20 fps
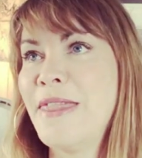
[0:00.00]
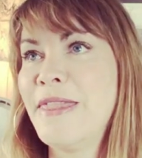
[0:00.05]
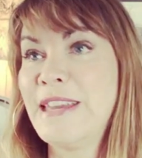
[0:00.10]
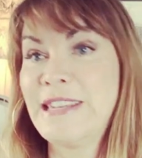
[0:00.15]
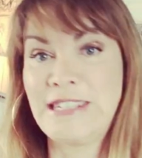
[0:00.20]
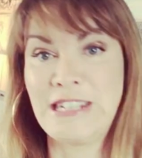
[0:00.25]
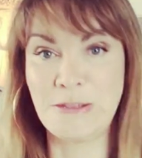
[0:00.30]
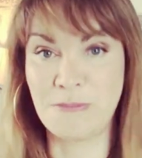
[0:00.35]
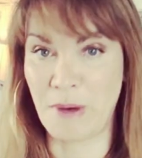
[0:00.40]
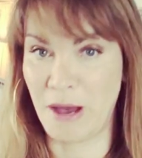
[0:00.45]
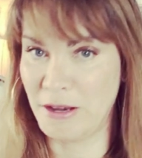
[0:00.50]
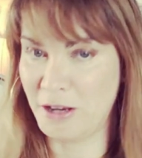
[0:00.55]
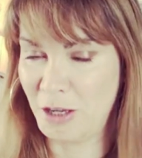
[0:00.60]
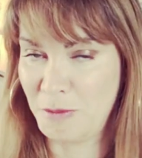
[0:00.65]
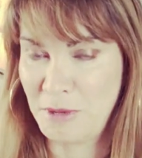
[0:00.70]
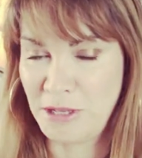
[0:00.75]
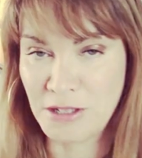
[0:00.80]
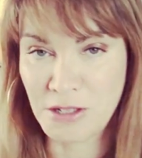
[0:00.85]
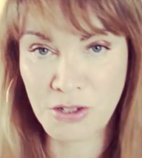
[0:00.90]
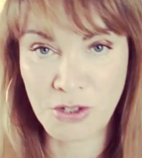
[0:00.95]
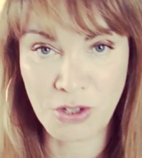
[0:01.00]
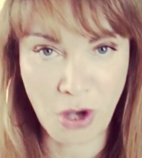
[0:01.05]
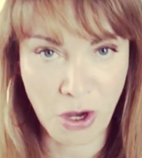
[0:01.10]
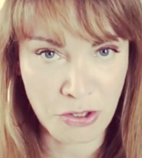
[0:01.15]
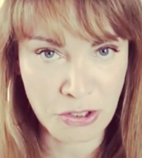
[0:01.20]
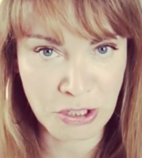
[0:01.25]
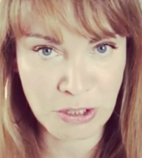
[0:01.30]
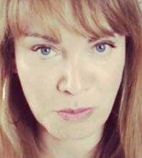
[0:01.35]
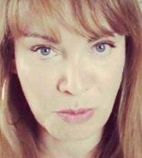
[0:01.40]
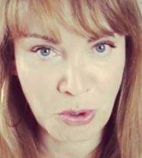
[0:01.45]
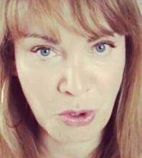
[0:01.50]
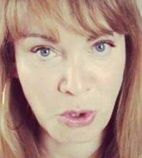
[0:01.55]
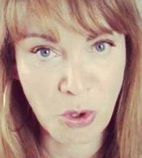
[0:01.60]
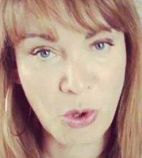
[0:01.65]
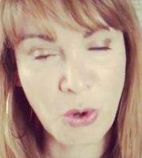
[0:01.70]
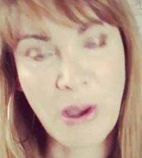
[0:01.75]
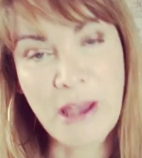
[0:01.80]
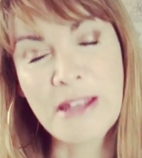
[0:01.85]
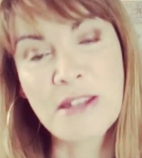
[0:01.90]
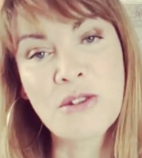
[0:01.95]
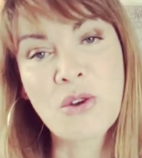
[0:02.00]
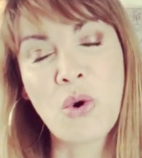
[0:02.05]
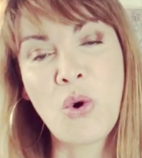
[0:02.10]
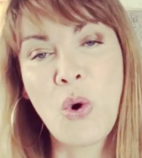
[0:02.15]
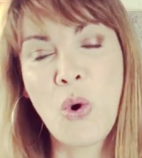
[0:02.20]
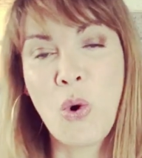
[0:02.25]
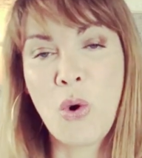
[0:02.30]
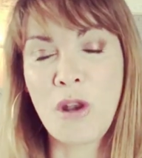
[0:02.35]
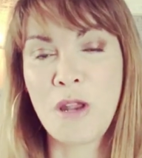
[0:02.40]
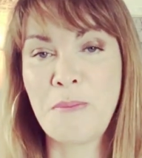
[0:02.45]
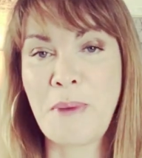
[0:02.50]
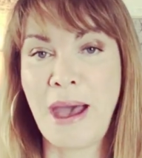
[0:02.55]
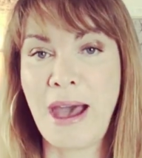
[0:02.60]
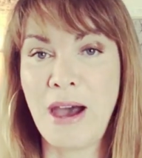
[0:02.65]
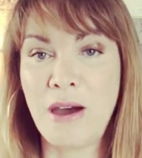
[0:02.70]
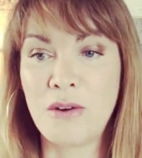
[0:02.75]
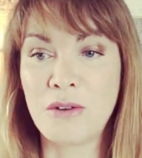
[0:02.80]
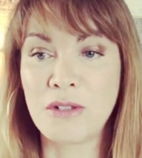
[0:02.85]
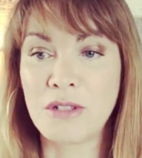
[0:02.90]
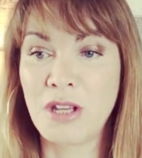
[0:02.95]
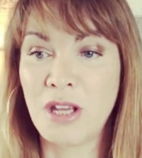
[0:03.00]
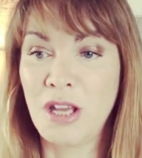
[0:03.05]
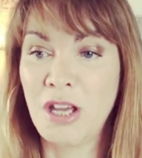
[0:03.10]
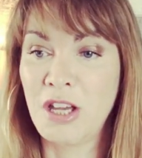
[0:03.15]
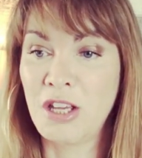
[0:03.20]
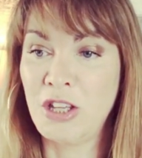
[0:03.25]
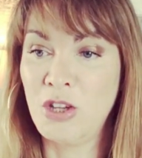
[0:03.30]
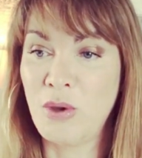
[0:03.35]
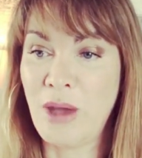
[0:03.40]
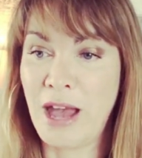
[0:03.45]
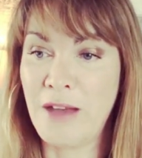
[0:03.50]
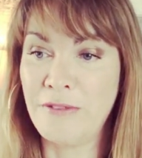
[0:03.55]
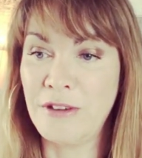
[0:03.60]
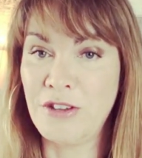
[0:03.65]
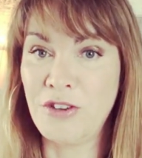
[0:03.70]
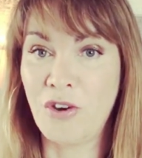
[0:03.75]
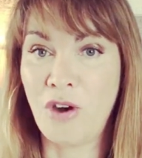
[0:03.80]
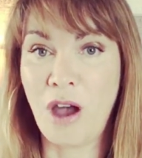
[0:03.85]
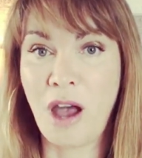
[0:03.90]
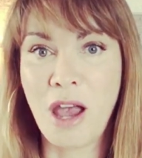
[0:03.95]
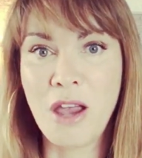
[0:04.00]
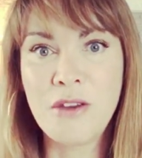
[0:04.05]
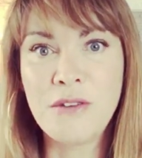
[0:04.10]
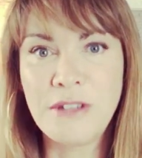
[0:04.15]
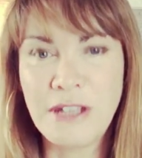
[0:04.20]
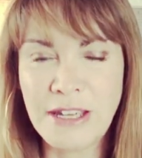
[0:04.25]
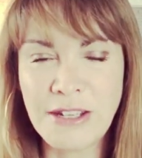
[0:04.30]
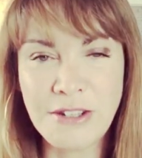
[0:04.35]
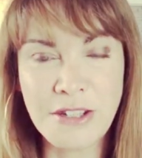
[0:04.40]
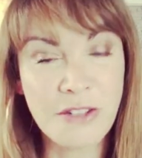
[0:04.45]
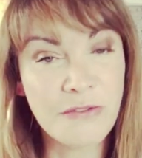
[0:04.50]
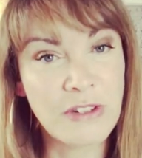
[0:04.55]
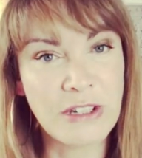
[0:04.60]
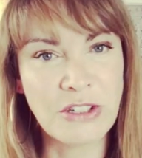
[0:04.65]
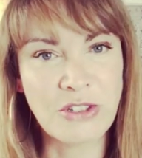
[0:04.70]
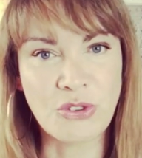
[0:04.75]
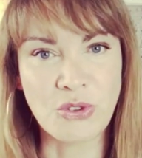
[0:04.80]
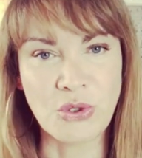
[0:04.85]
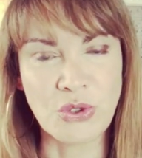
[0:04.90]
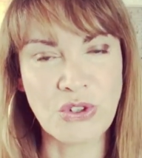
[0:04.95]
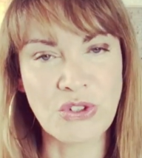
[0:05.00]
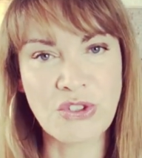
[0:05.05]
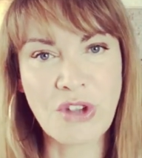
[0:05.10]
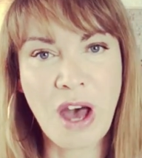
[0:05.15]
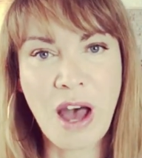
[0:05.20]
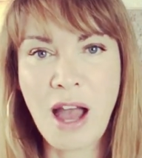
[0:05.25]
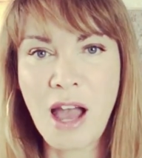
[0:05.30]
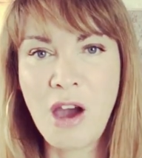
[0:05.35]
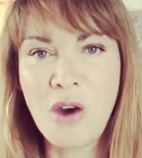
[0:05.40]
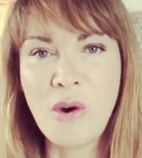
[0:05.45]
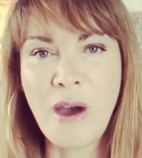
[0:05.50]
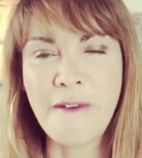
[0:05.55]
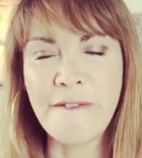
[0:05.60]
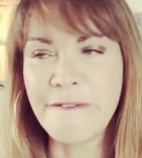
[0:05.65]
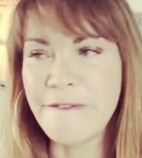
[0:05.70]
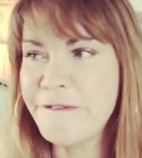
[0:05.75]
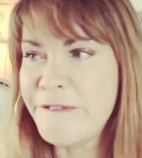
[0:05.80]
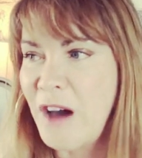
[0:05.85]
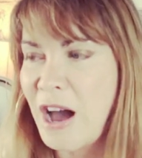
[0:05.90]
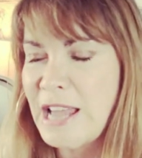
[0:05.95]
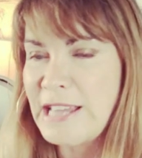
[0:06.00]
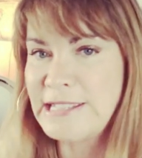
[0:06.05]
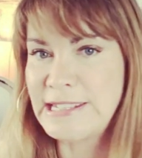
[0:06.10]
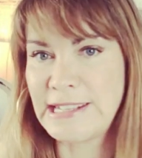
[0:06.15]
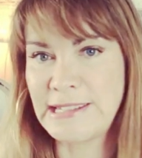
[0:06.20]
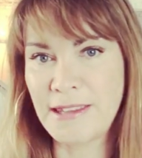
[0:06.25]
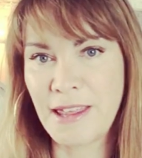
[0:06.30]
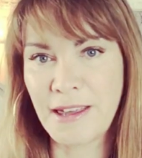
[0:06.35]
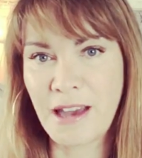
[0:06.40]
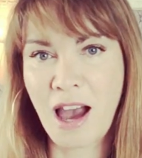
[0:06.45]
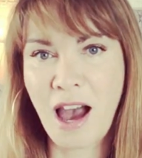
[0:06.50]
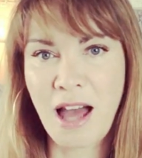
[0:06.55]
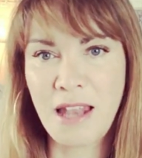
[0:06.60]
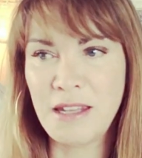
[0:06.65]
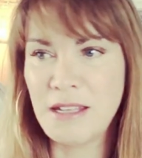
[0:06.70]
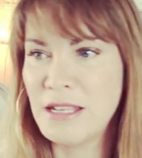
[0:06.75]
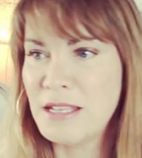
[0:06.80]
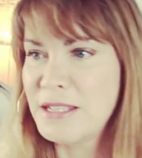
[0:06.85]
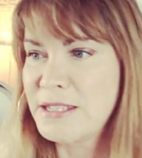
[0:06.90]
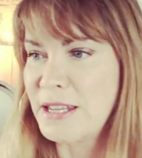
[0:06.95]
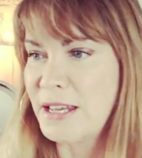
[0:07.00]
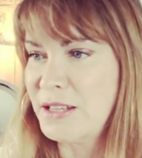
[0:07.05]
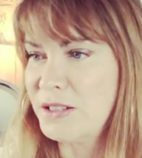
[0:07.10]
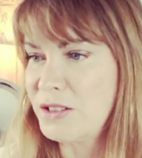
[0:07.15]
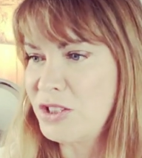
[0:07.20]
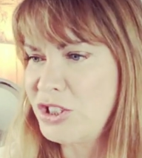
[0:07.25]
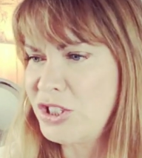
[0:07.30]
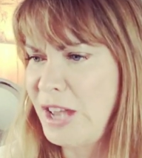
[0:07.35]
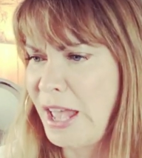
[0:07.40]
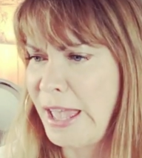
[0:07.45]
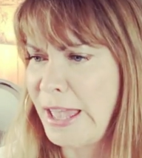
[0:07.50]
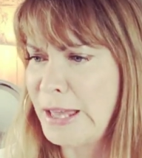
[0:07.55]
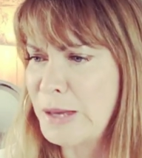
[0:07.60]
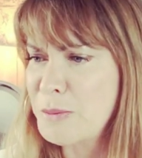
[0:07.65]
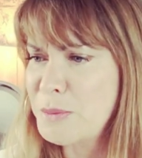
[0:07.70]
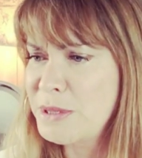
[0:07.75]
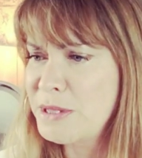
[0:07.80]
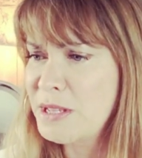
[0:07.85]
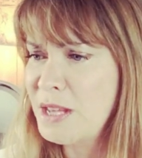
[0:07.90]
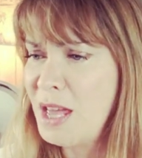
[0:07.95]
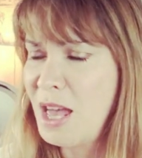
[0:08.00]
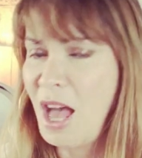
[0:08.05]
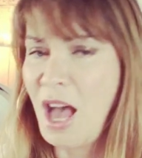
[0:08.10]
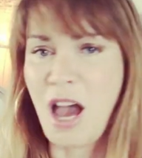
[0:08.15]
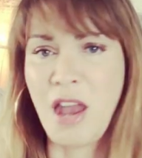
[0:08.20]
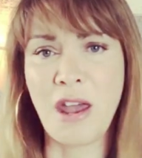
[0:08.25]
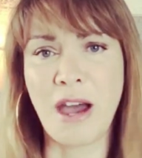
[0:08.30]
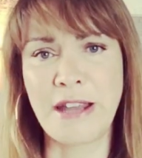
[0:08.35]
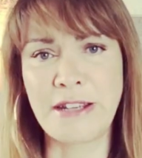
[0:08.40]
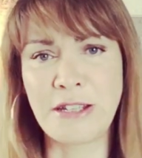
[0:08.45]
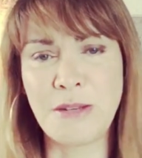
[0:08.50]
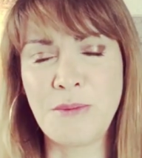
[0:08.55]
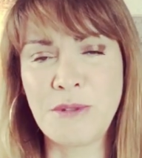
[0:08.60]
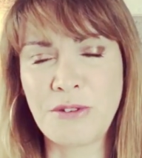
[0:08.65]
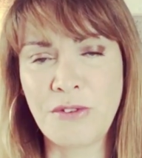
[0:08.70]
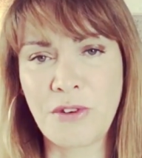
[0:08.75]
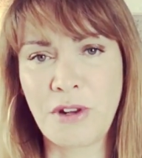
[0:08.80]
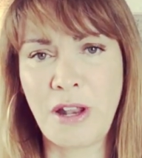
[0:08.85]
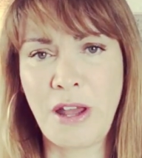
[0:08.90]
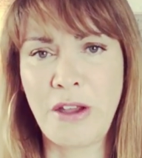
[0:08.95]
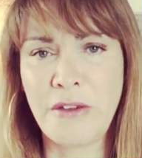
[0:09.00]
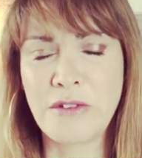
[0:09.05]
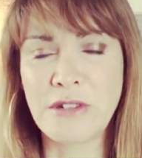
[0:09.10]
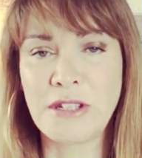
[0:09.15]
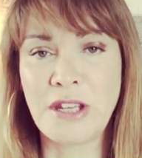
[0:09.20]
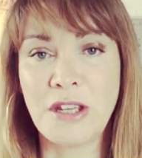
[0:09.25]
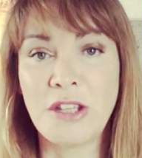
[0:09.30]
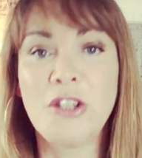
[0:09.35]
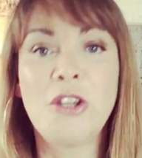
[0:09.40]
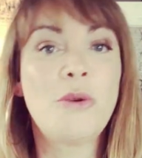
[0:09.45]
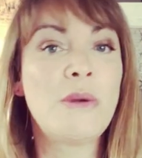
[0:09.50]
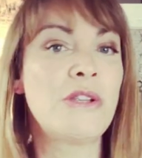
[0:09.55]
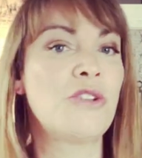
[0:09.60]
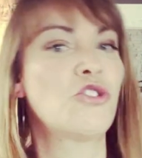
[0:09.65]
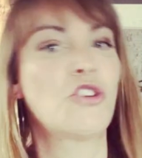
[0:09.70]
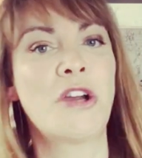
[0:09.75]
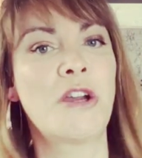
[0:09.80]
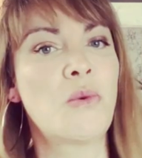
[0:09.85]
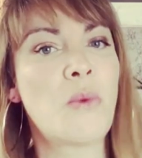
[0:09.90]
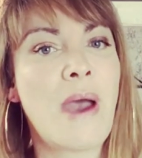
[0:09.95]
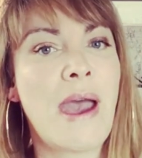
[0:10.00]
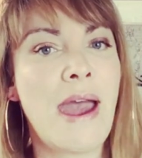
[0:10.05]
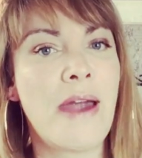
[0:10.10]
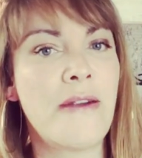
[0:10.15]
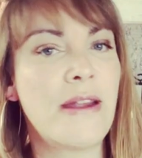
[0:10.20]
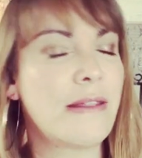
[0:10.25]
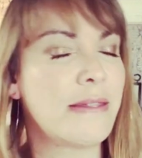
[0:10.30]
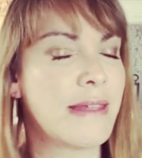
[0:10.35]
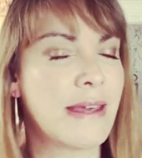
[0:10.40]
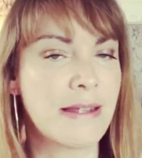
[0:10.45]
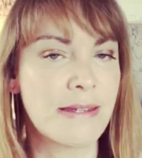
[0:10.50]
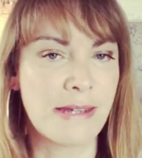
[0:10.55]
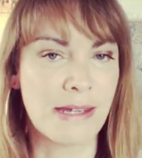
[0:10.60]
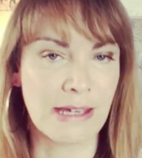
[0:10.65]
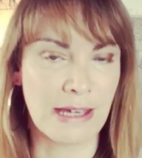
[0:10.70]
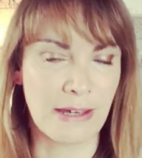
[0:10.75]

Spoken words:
this is by no means gospel. It's all about you having your own individual style and finding the colours and shapes and items of clothes that you enjoy wearing, things